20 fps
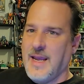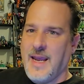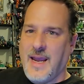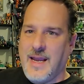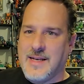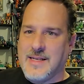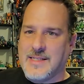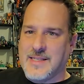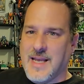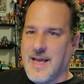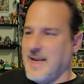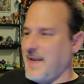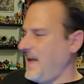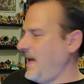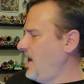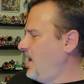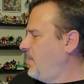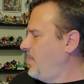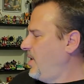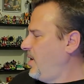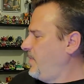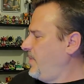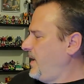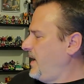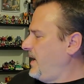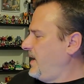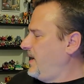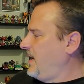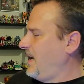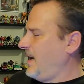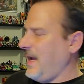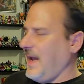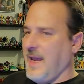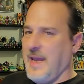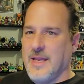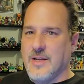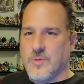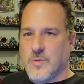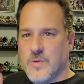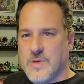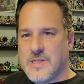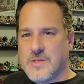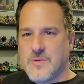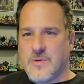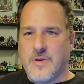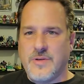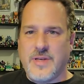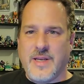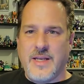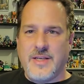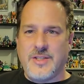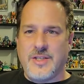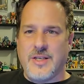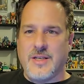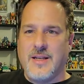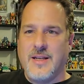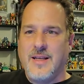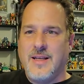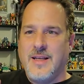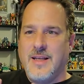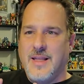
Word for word: and he's got an elbow bend and wrist rotation.